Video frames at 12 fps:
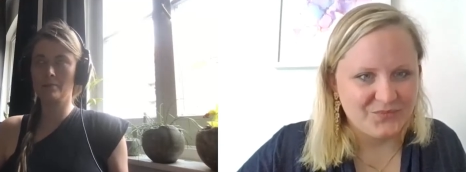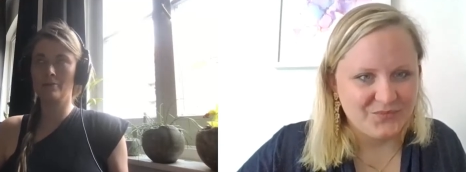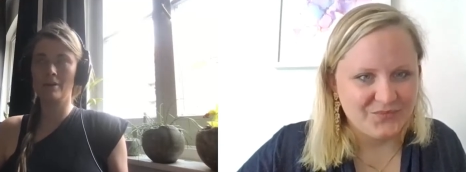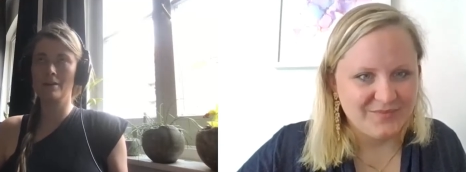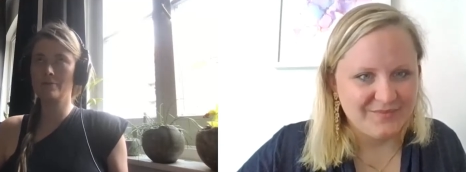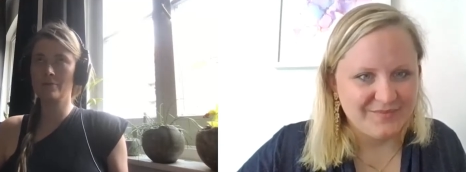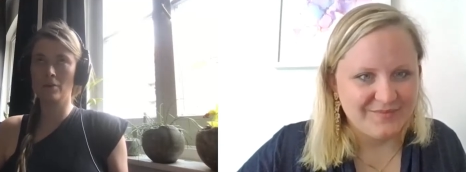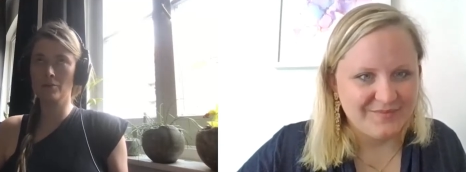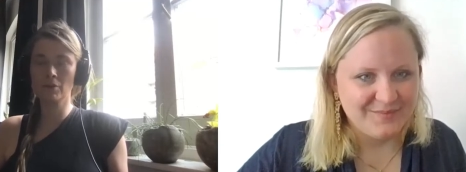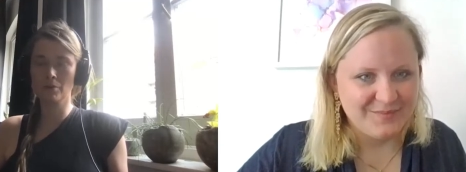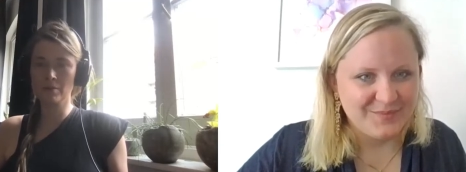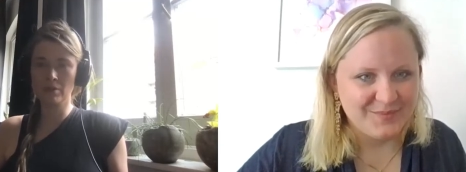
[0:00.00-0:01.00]
Speaker 1: five of
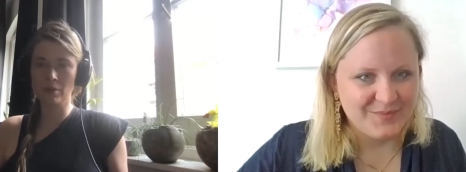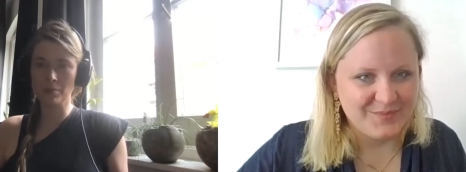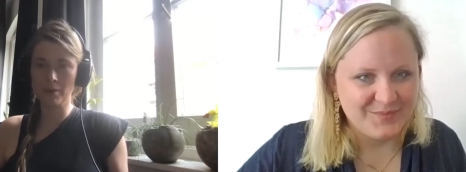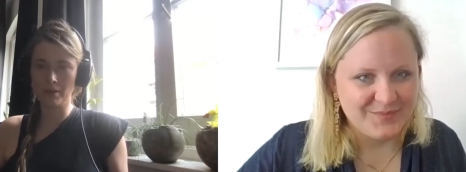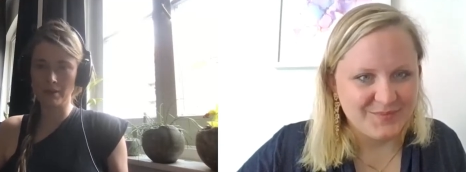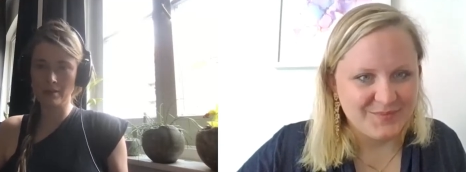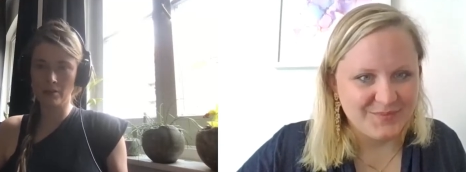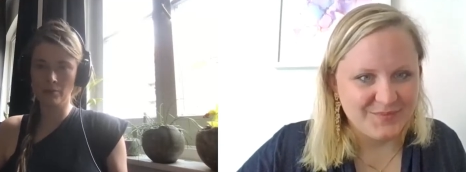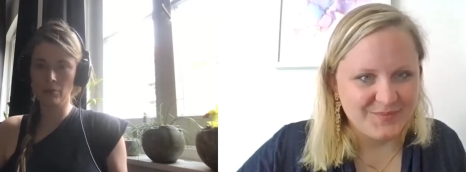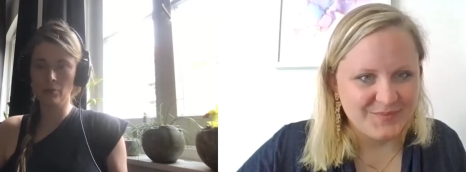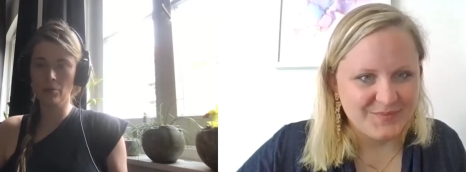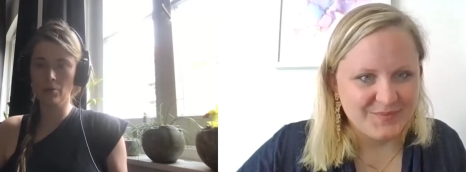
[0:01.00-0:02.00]
those companies that
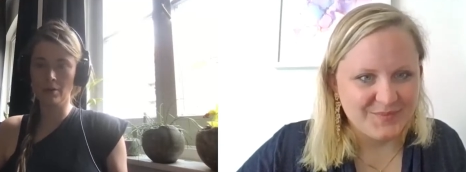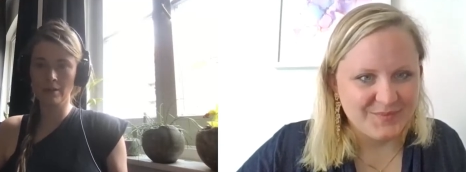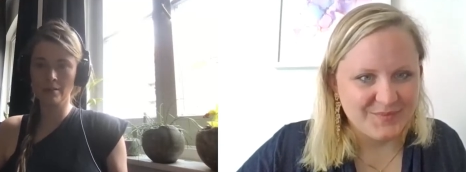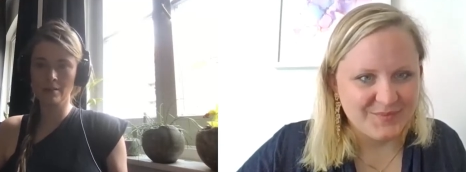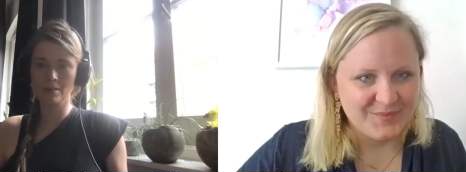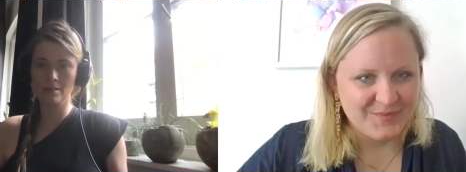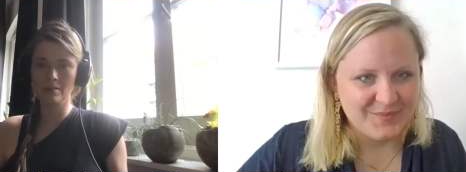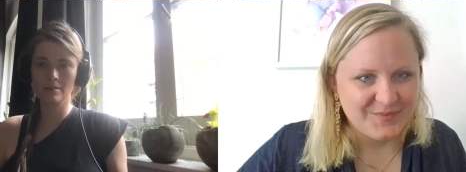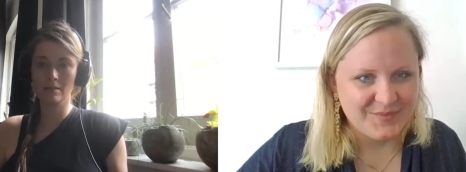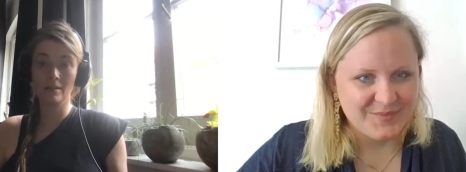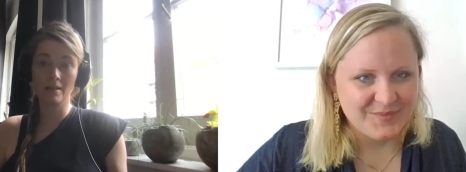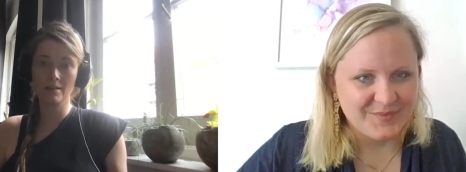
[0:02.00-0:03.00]
we worked since
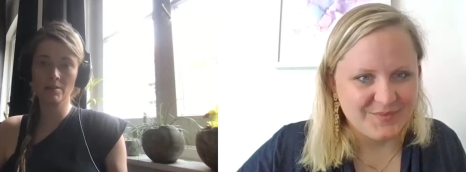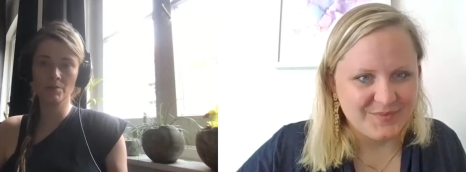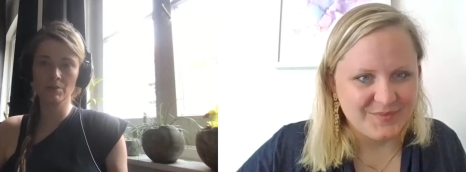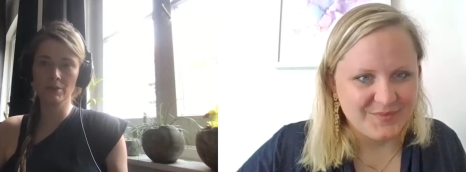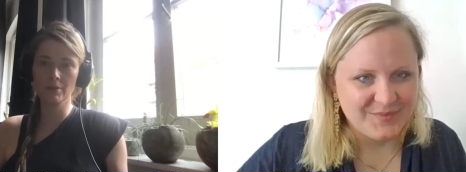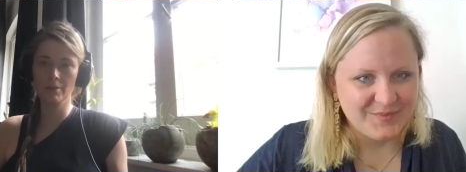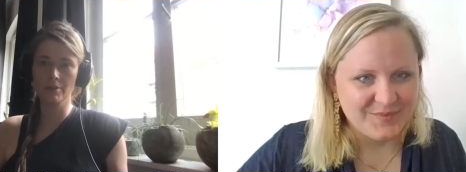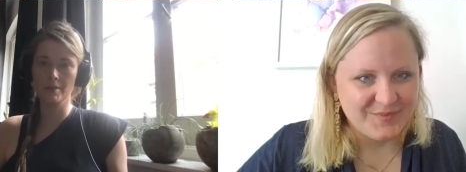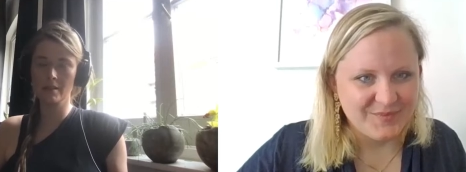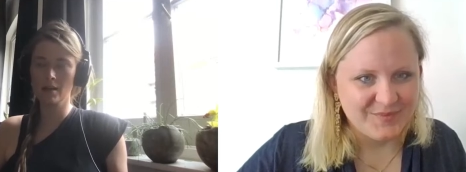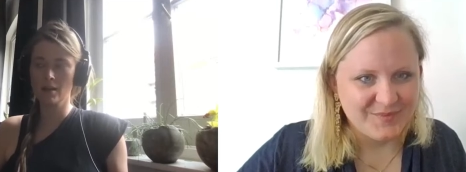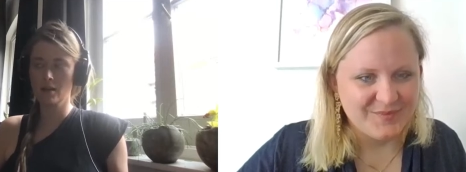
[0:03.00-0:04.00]
the last three
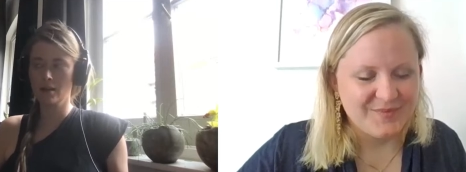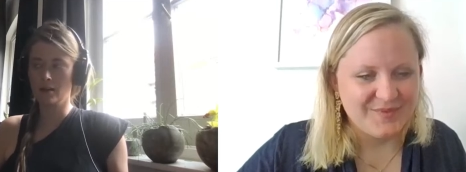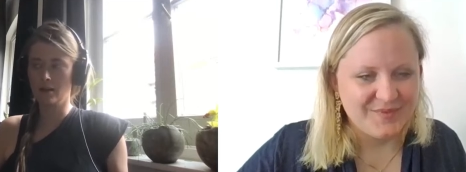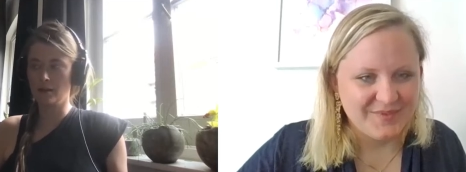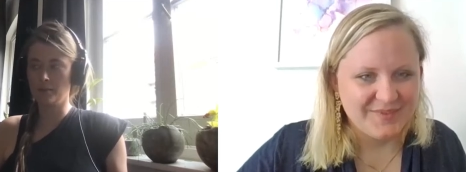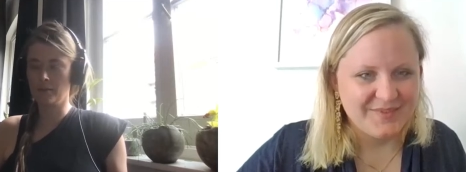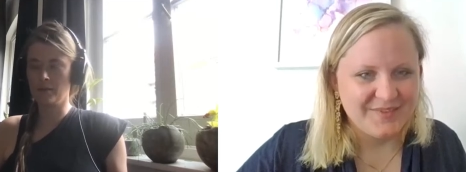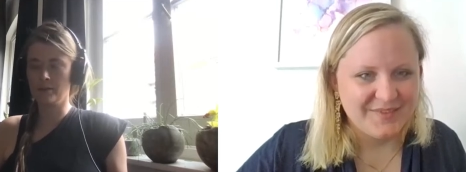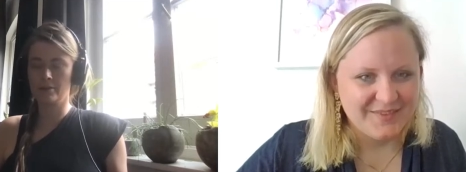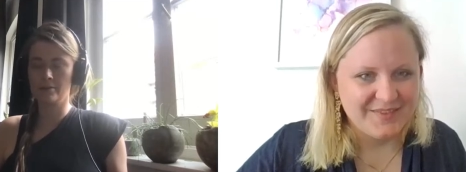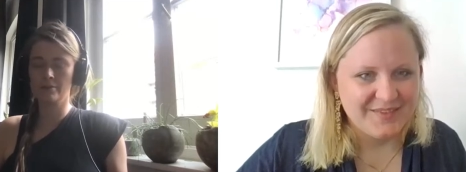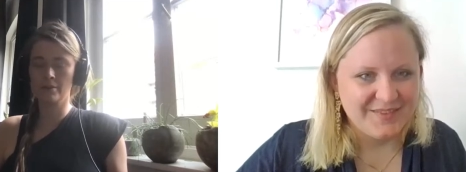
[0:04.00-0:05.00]
years um,
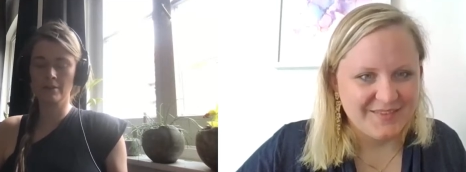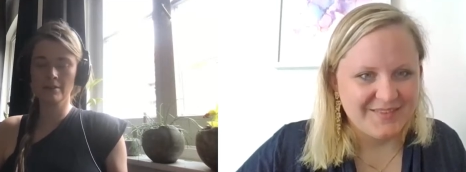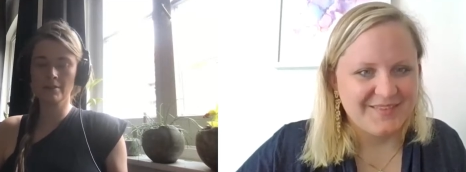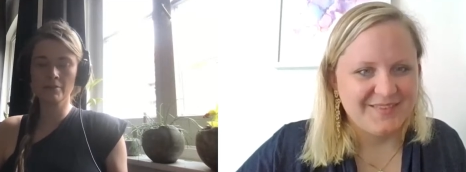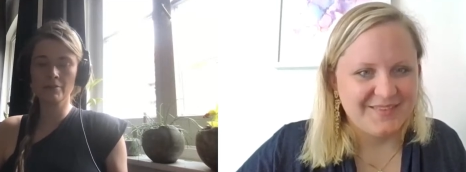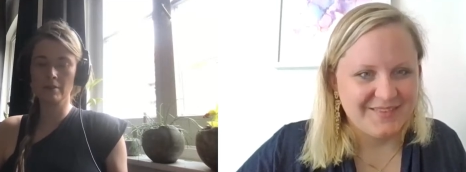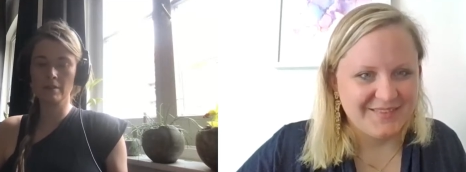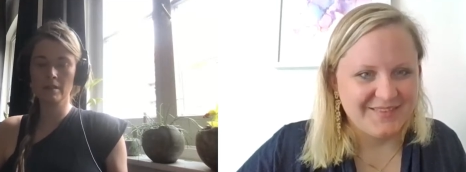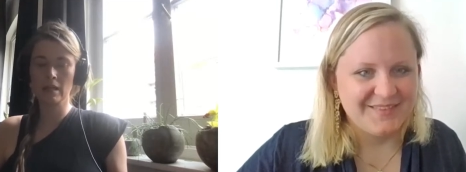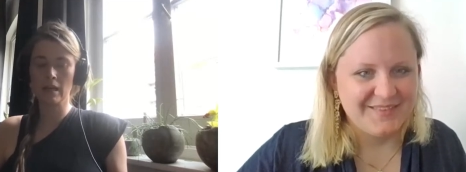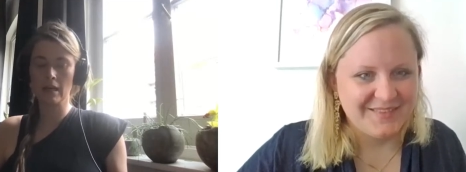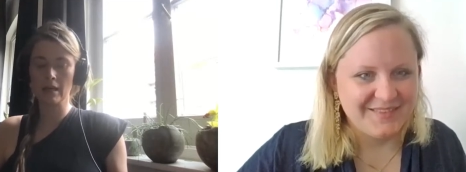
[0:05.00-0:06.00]
and they are very different
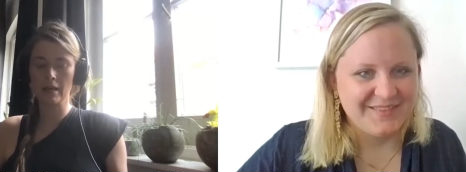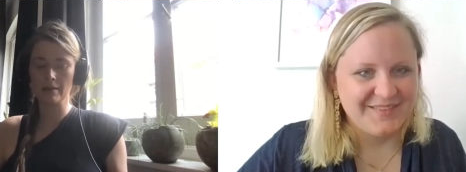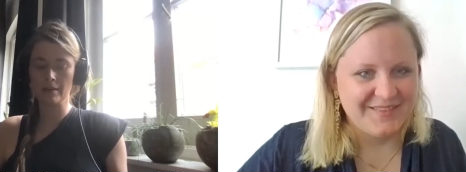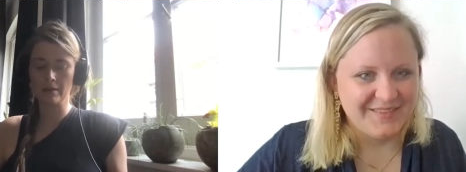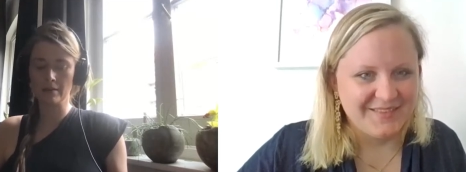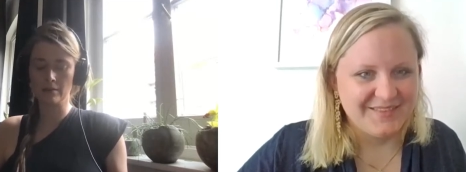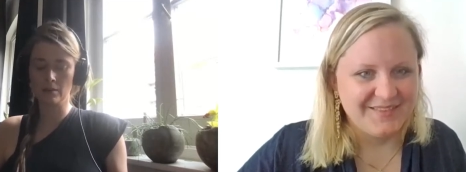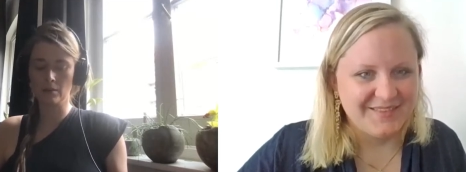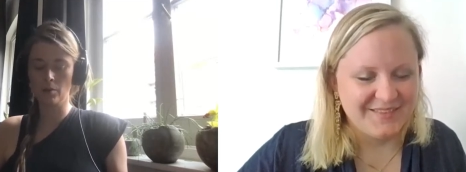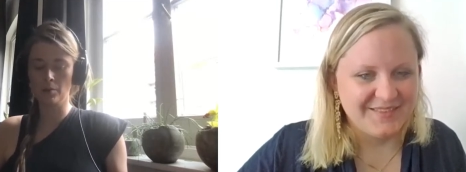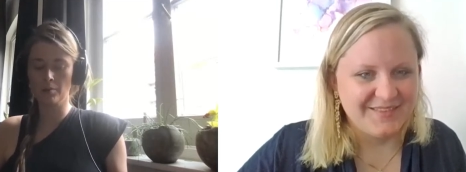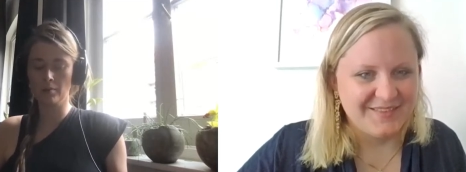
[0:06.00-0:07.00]
scale and
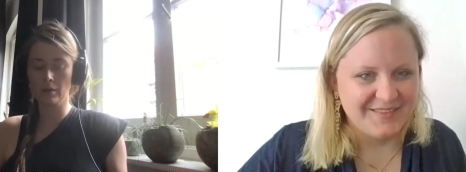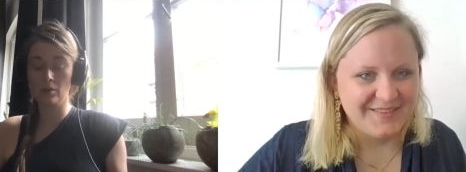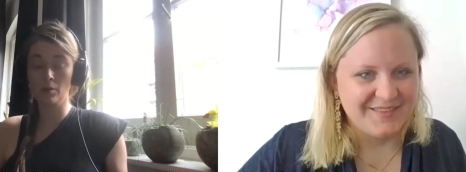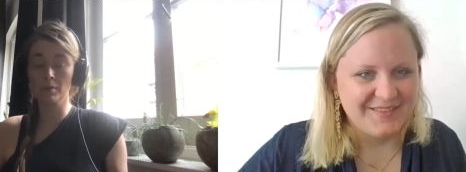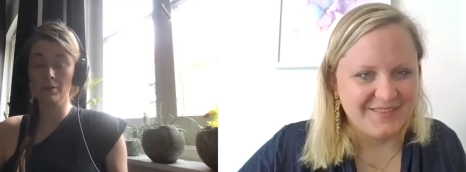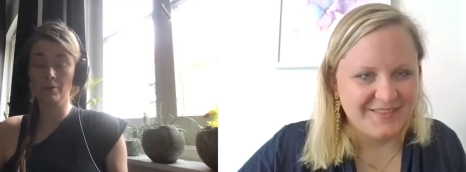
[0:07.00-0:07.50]
glo globally